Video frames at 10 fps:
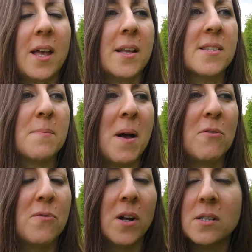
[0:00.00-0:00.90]
It's about
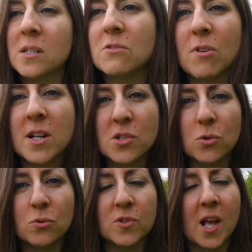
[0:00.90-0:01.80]
finding the right
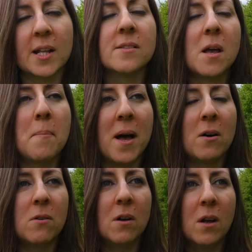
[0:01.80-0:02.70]
tools and about